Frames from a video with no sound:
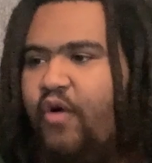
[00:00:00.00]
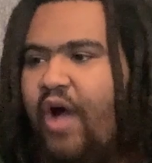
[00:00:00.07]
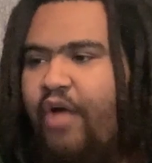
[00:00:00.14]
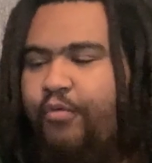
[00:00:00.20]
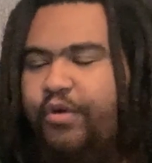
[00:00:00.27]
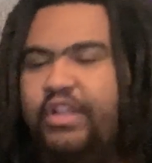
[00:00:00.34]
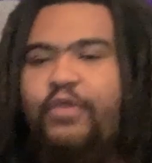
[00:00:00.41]
I
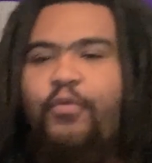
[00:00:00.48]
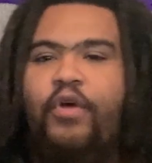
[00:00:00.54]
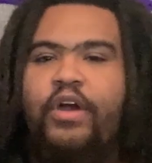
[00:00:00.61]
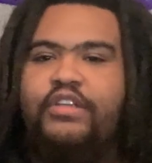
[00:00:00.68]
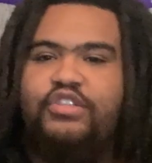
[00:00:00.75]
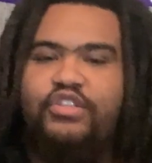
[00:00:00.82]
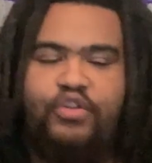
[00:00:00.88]
really
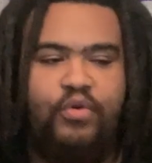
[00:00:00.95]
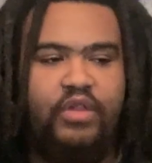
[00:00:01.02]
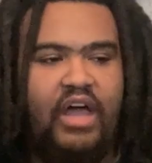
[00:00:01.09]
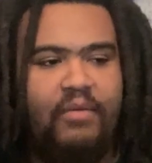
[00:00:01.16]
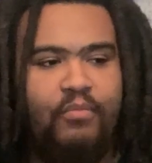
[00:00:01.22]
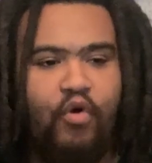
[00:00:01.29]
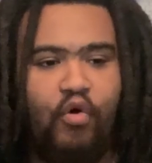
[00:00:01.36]
wanted to do a
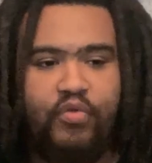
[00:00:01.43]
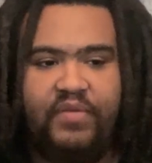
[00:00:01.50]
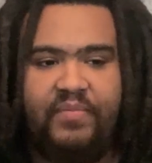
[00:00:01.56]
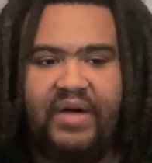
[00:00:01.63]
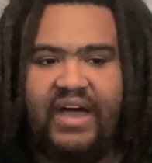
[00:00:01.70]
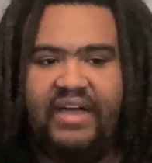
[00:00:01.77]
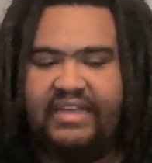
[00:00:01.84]
lot more with the
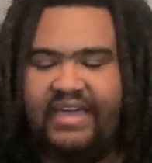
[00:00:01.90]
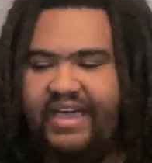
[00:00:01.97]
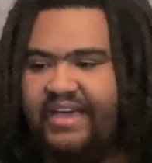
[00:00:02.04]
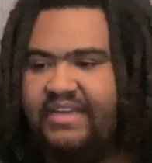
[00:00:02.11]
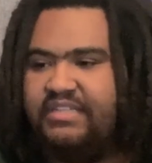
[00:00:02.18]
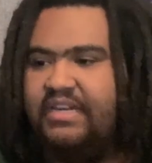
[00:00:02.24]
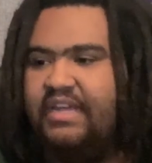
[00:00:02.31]

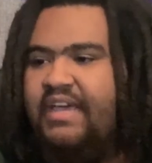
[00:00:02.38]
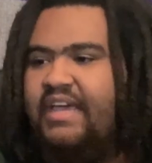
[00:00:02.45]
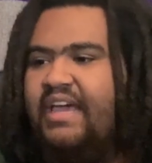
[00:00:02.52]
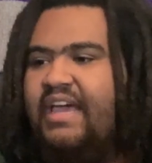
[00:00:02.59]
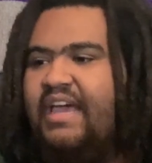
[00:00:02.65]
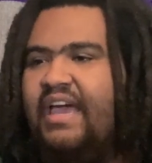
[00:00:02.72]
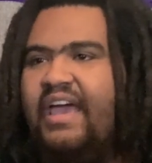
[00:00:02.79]
podcast
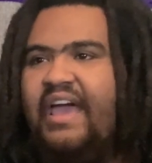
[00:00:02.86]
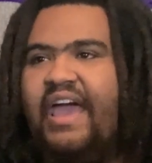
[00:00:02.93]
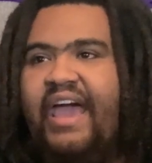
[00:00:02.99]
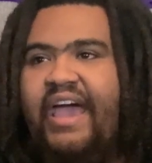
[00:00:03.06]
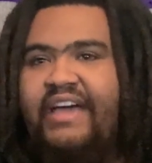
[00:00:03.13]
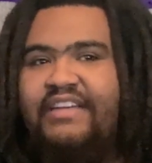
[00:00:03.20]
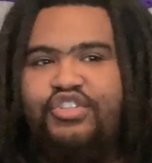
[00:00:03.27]

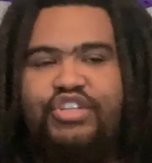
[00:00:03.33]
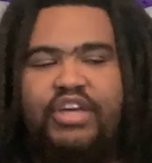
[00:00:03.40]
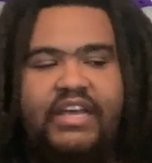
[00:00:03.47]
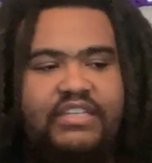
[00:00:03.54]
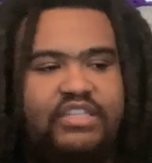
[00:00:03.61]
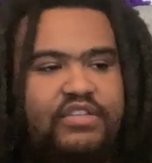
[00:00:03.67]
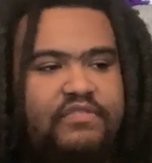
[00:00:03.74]
and
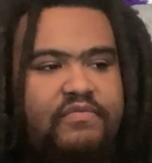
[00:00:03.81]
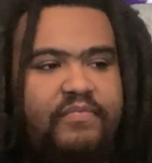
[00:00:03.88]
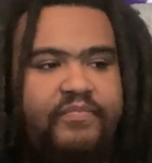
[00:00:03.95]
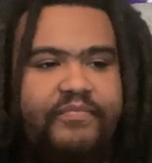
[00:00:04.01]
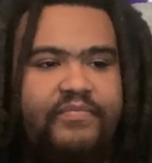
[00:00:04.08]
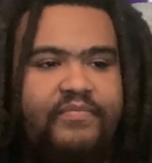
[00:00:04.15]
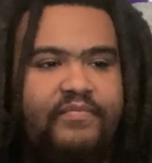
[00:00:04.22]
just
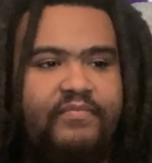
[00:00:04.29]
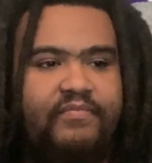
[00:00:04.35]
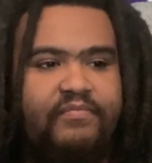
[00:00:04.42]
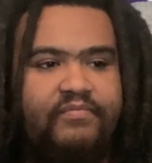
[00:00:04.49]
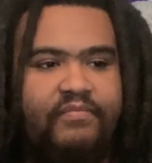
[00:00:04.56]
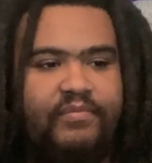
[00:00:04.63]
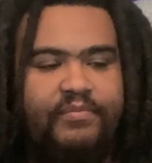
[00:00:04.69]

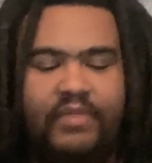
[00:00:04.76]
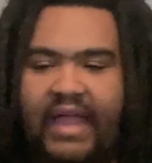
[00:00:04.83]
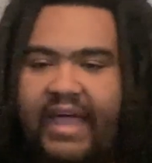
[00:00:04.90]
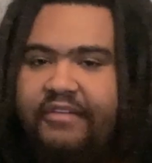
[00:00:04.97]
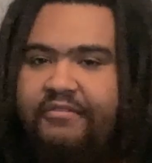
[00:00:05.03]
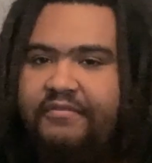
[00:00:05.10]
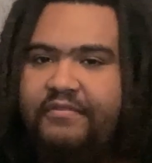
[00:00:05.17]

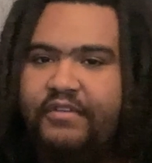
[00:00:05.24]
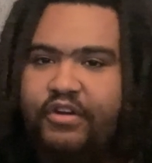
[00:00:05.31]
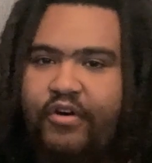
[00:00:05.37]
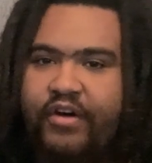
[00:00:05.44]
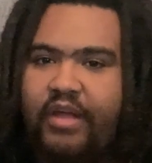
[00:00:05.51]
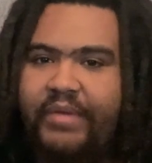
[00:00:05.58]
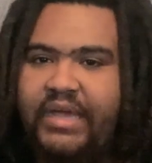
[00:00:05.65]
life, you
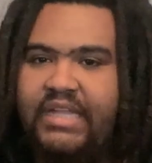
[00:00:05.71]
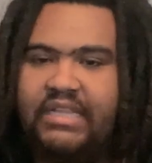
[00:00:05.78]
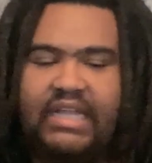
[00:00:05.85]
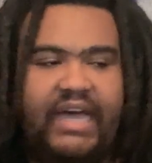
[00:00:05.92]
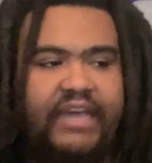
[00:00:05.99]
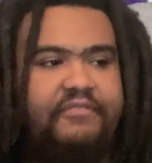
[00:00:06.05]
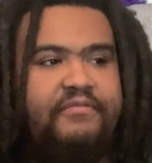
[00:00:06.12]
know what I mean?
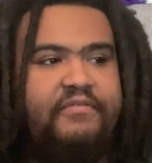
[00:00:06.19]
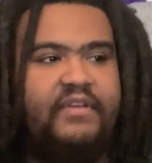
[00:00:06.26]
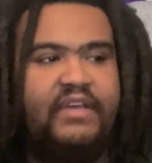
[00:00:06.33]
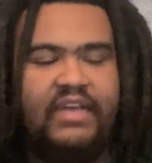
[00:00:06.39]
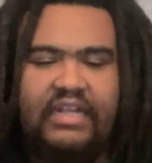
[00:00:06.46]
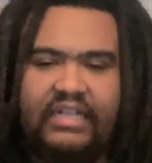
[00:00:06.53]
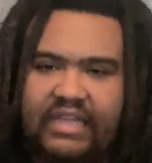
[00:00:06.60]
Life
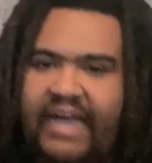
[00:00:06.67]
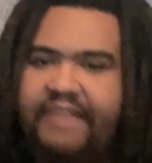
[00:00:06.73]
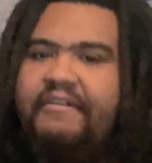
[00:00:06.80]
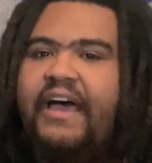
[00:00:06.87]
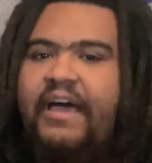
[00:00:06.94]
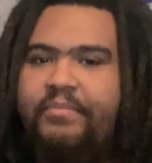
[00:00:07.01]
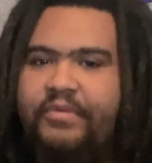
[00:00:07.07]

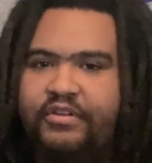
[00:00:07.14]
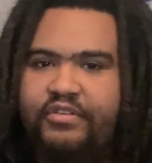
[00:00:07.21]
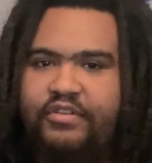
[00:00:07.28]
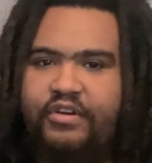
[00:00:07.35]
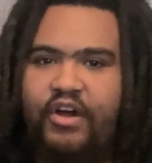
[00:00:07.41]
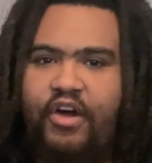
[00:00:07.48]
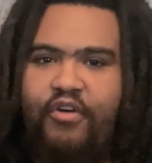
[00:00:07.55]
happened.
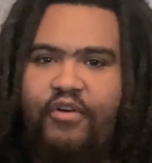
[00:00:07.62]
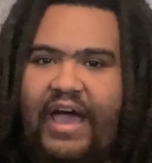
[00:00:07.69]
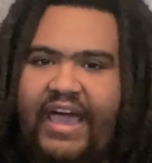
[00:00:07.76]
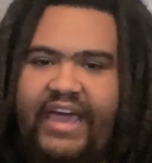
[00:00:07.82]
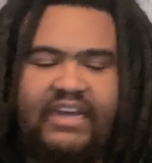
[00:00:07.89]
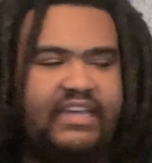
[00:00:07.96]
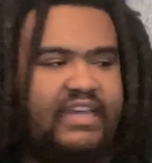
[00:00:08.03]
I
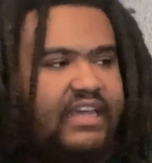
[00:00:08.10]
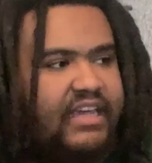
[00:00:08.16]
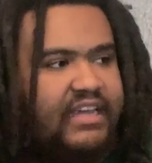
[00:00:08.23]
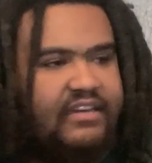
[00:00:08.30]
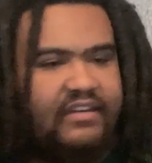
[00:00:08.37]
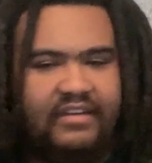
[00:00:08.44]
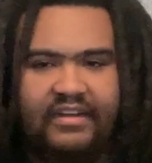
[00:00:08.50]
had a
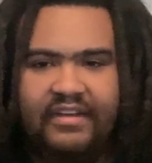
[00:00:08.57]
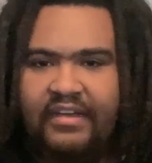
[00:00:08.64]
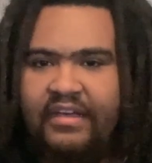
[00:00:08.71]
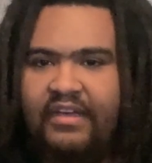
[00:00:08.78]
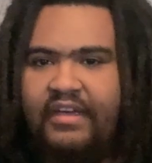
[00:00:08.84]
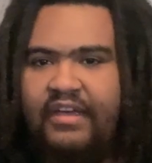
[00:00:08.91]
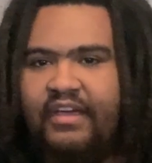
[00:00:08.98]
kid,
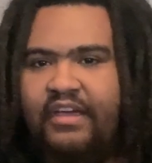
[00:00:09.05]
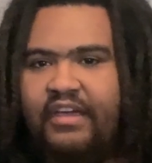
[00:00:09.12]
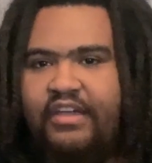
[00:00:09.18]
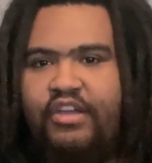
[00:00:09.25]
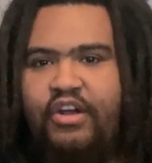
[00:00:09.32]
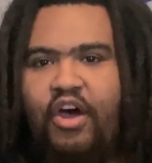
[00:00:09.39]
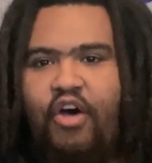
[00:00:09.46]

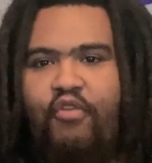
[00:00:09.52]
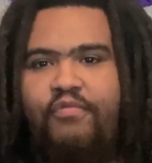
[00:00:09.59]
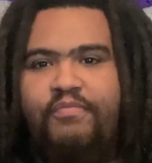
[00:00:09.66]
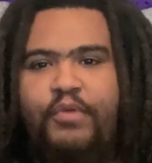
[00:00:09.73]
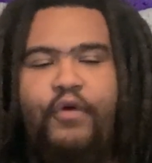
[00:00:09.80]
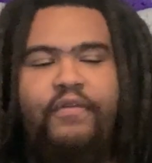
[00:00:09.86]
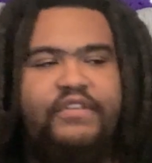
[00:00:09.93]

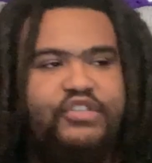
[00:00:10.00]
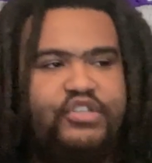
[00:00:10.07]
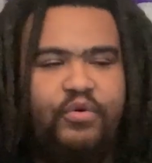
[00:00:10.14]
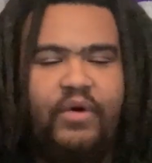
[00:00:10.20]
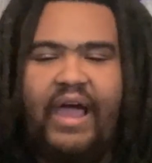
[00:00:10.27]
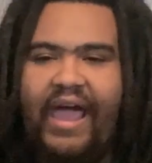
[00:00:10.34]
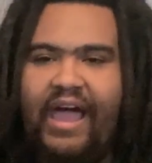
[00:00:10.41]
moved
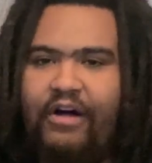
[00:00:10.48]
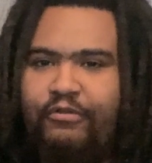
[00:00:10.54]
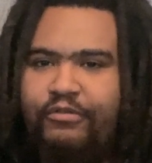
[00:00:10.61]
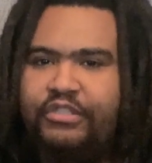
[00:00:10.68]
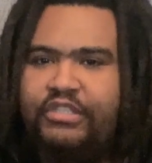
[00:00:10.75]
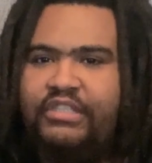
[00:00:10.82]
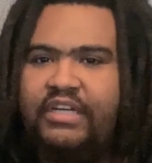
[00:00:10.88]
into a
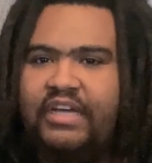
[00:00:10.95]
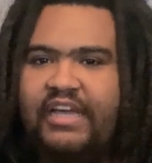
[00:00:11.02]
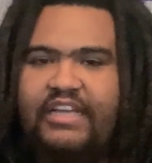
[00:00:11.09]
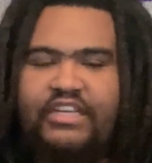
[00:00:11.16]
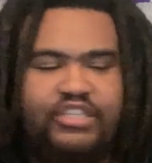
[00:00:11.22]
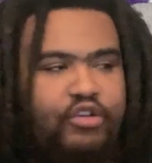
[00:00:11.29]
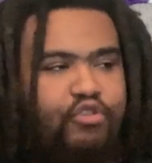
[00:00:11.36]
house,
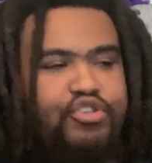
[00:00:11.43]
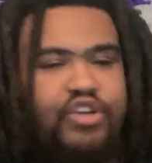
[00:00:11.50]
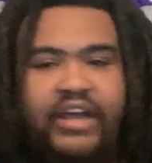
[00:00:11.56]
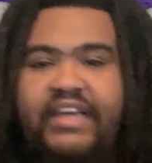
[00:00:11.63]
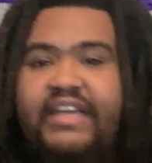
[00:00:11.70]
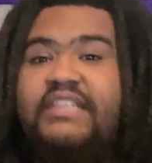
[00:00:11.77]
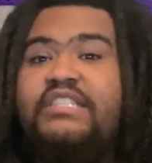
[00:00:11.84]
still
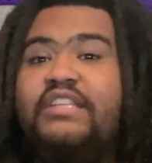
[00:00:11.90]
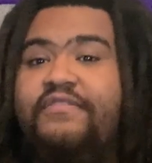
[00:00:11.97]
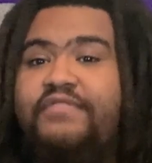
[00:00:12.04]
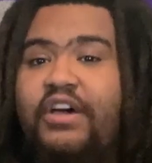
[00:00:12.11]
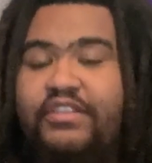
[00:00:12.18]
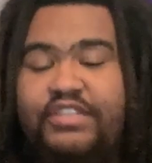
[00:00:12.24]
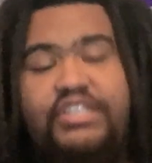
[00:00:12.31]
trying to get
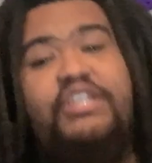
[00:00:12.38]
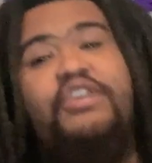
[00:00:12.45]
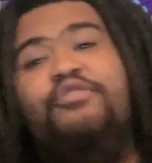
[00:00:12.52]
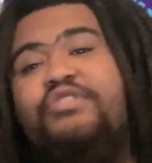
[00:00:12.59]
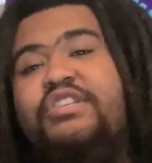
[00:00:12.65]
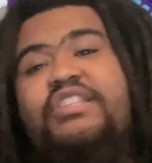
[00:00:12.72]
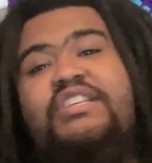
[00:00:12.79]
stuff done.
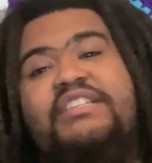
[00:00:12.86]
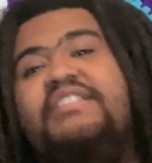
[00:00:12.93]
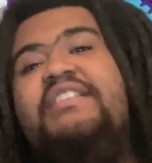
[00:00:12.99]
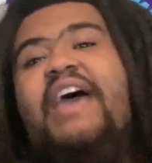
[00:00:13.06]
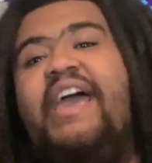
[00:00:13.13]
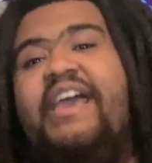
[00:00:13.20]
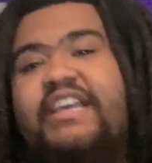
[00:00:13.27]
Still to this
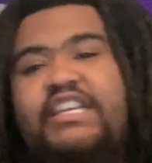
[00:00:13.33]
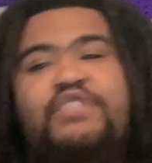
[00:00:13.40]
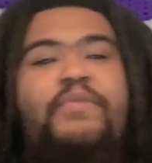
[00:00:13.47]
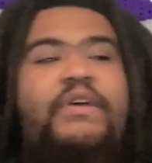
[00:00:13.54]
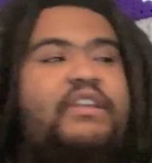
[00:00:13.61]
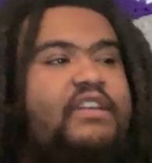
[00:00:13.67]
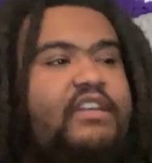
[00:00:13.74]
day, it's
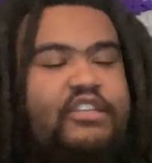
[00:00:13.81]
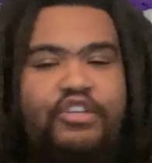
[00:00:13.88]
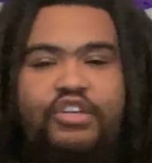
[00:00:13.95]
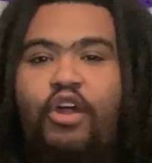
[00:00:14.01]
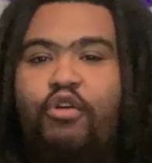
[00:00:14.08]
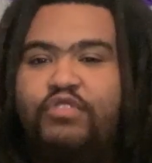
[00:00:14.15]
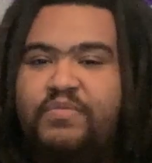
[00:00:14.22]
been
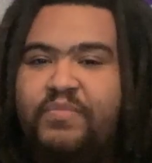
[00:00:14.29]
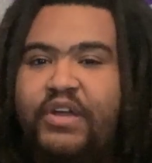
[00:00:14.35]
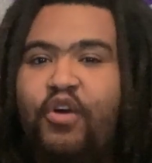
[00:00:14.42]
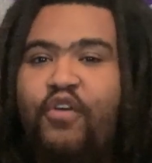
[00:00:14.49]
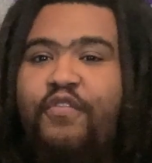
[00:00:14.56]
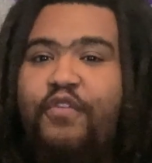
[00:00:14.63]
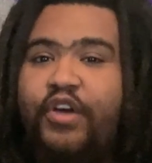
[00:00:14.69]

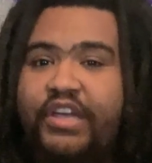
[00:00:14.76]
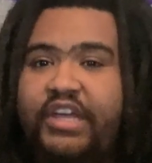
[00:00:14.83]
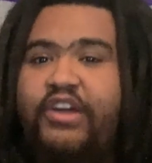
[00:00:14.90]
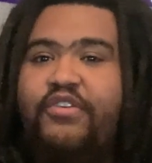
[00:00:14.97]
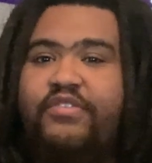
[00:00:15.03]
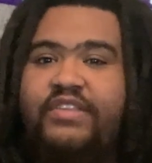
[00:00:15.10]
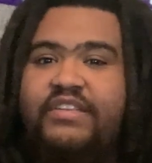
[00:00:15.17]
over a
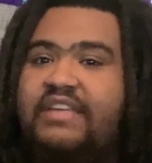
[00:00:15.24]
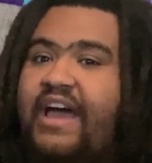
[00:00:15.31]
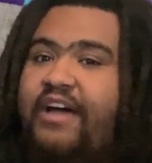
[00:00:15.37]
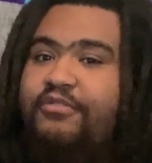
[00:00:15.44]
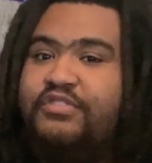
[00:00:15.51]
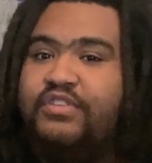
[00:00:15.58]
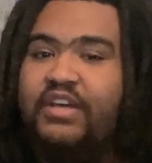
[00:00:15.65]
year in this
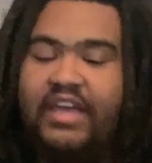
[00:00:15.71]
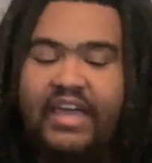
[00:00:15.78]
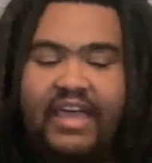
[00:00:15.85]
house.